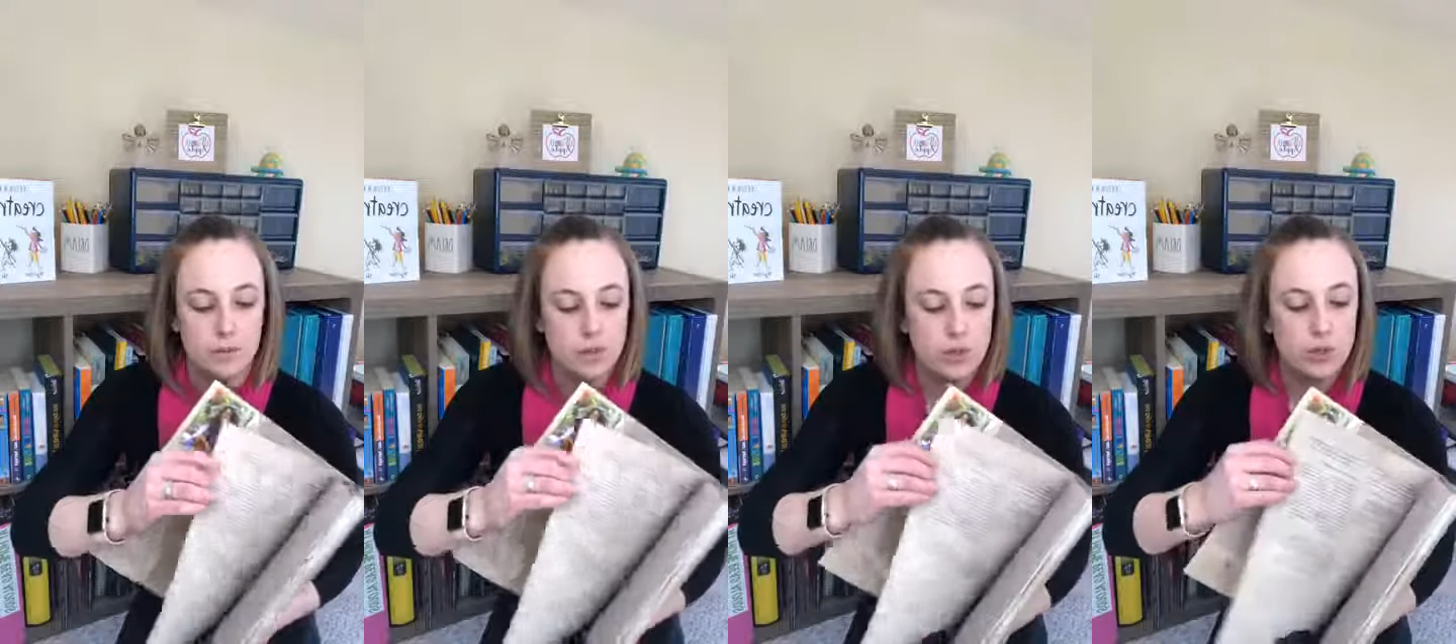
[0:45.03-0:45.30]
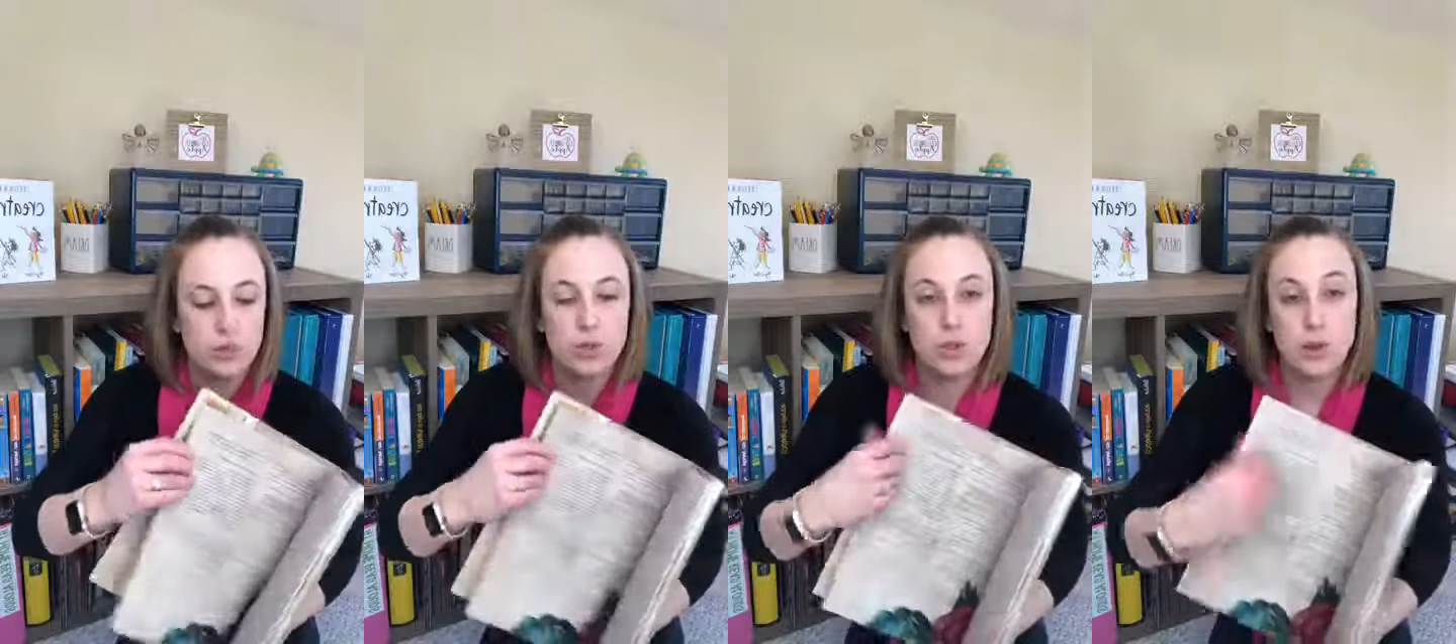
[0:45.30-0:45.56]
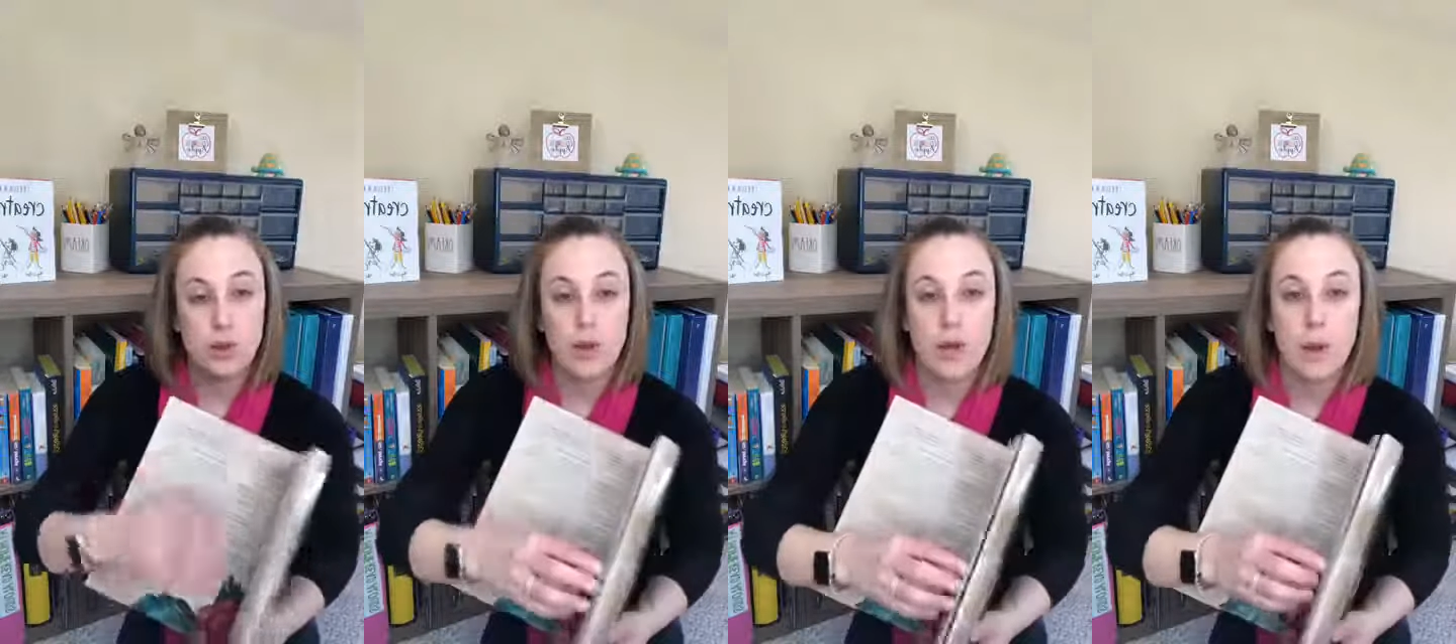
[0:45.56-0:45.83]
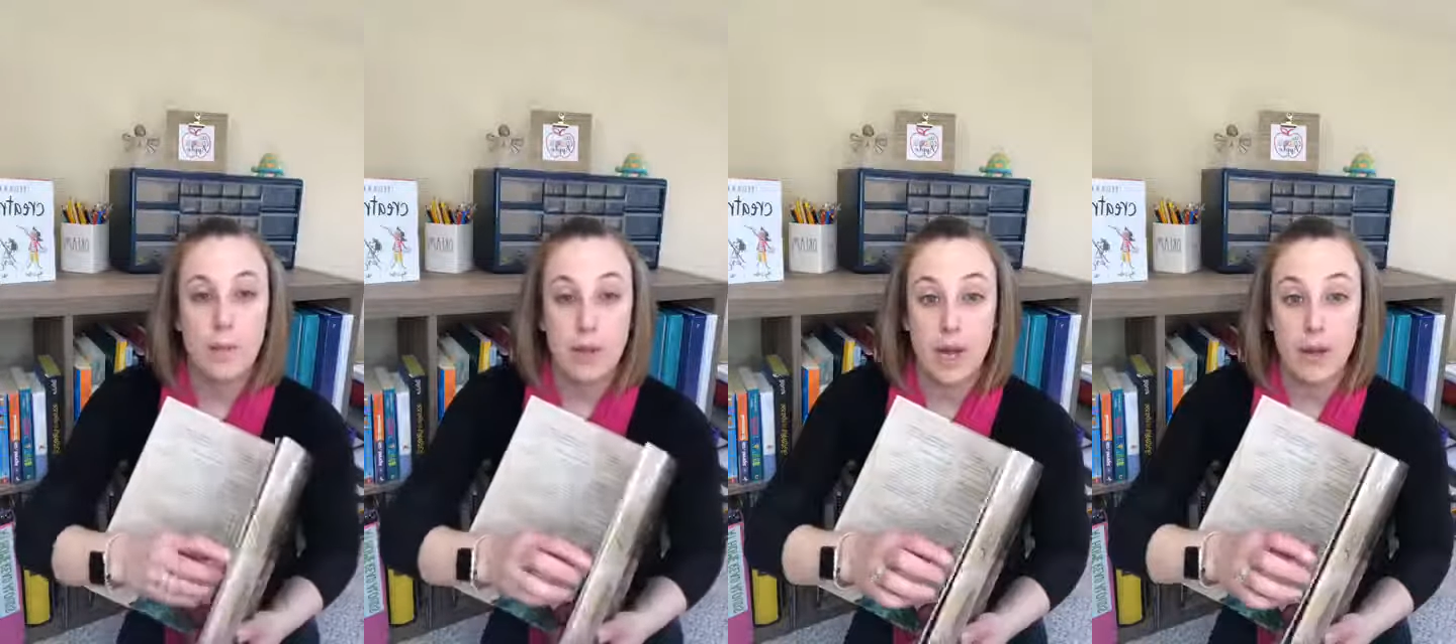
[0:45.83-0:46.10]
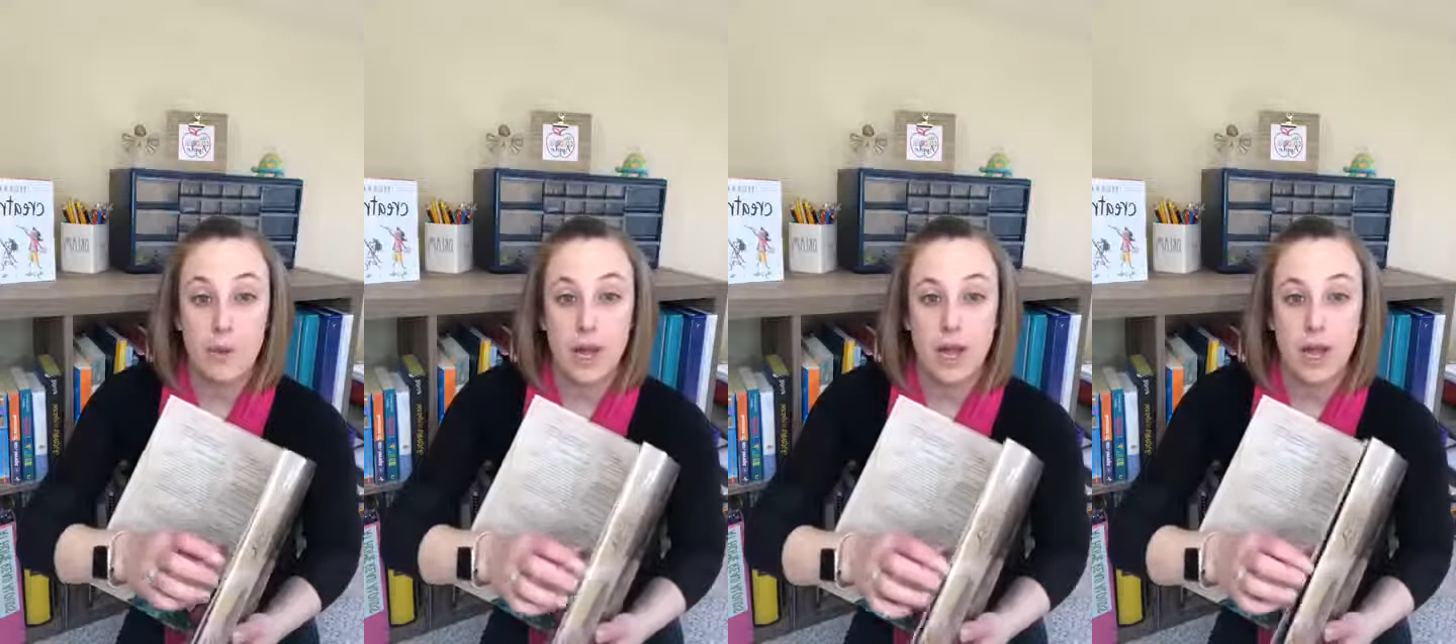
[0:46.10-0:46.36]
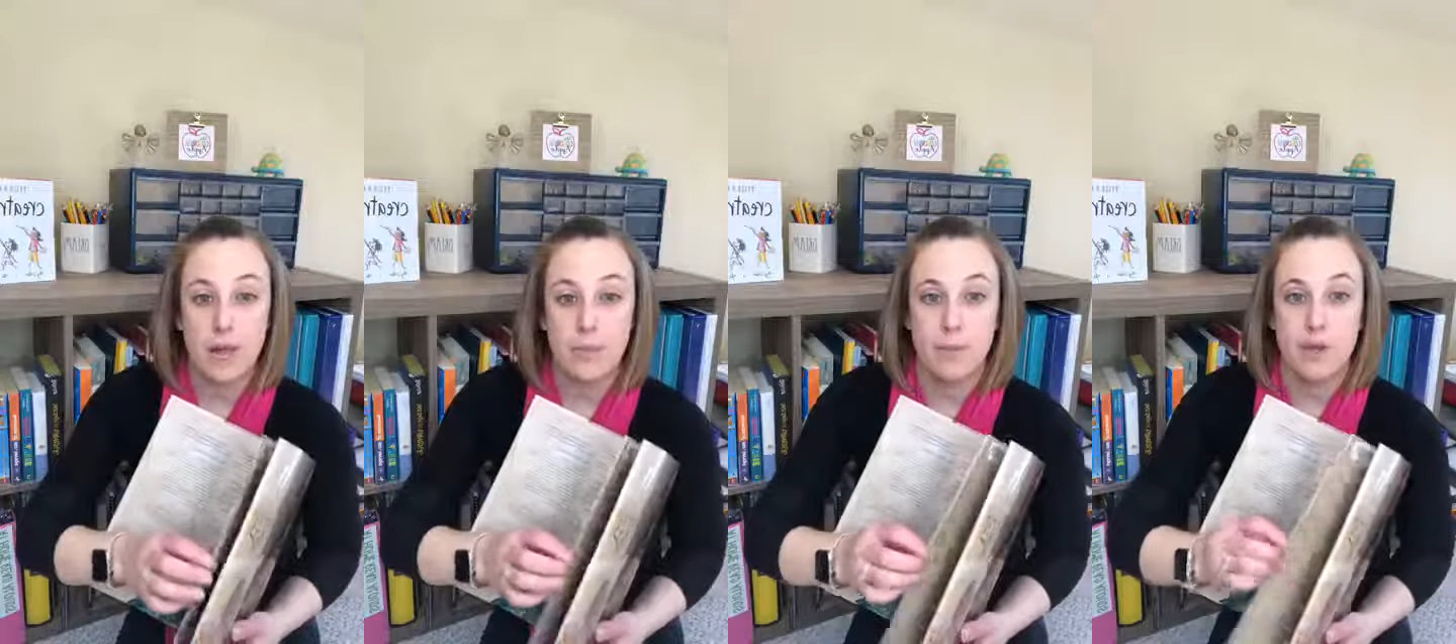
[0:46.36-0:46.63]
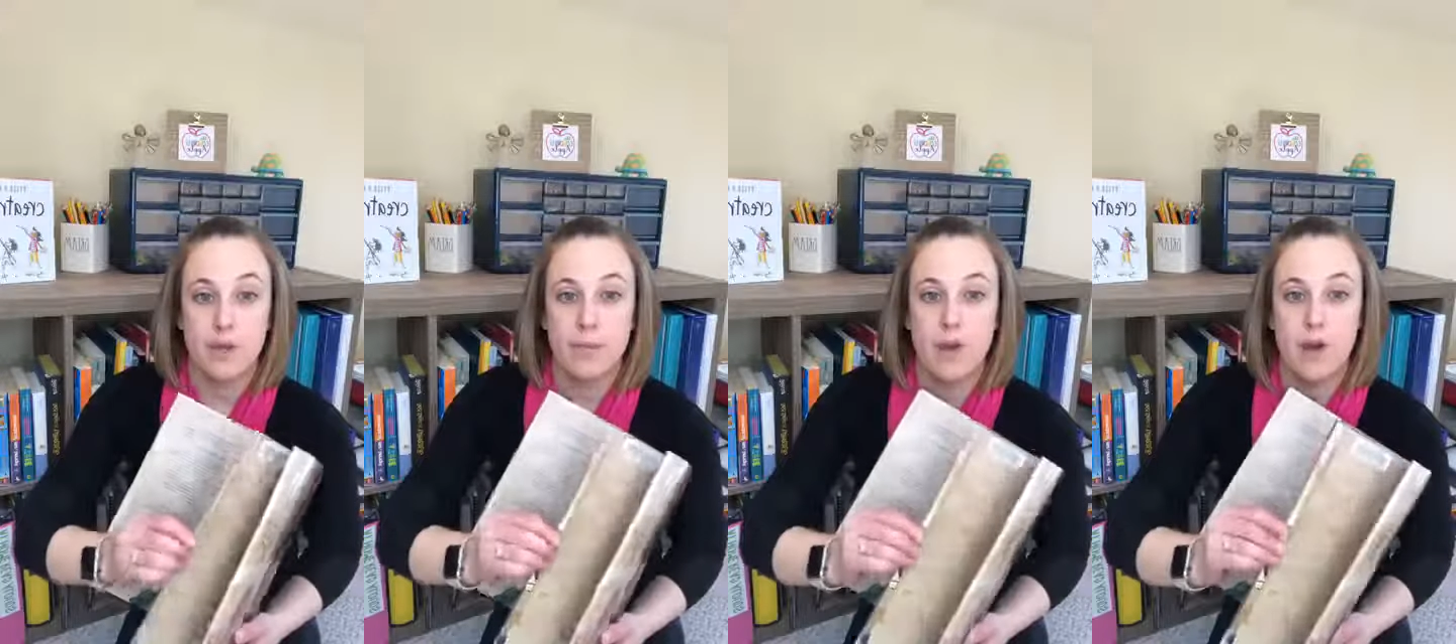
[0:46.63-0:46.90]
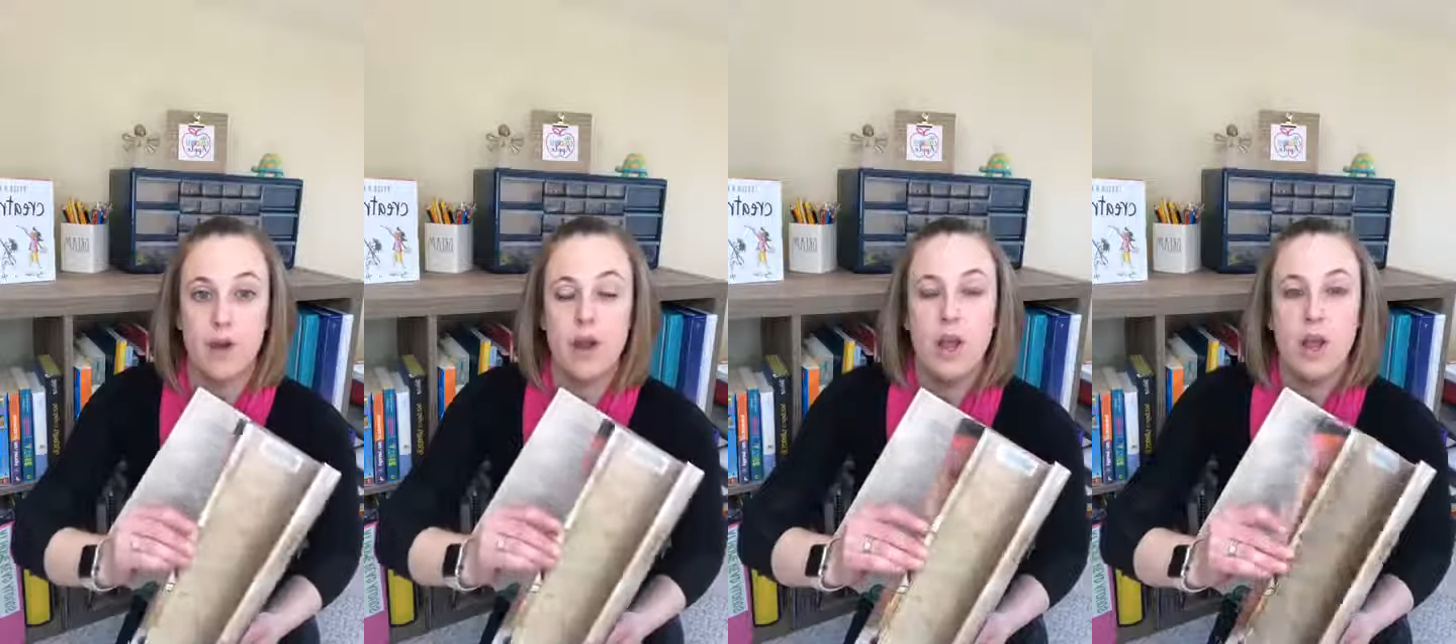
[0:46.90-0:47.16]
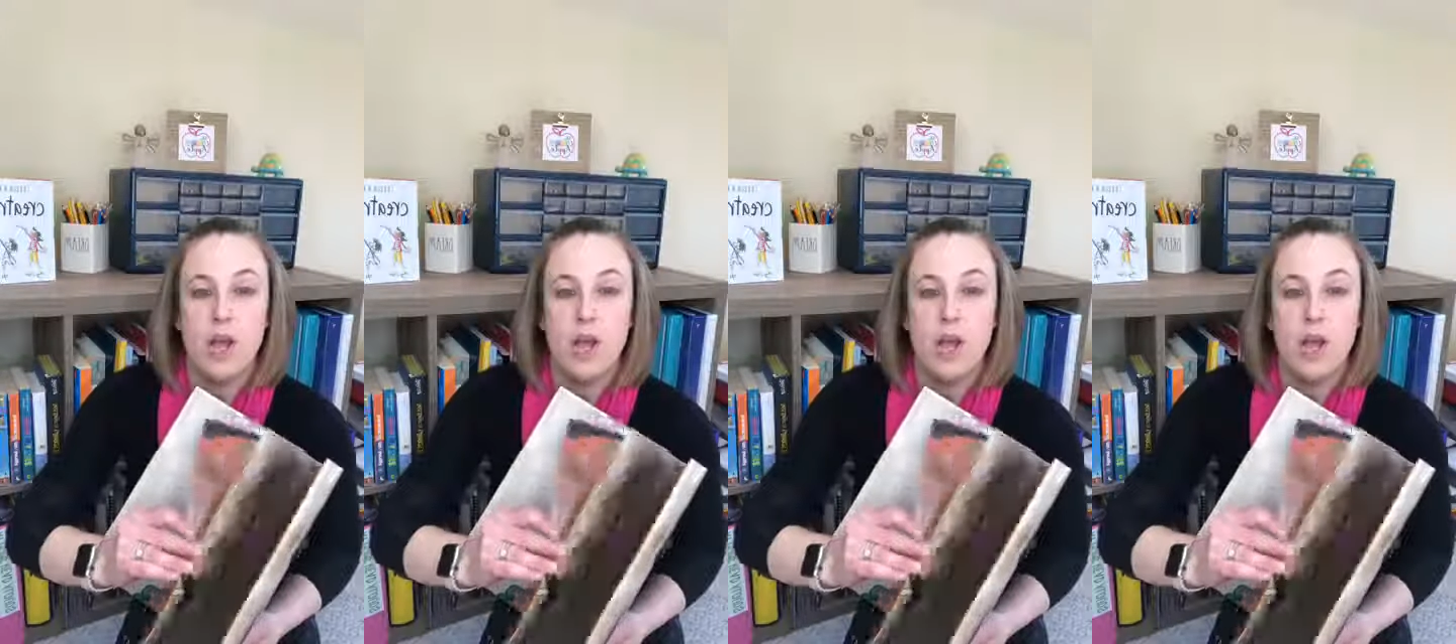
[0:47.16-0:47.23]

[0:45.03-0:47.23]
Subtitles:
true story about what happened, about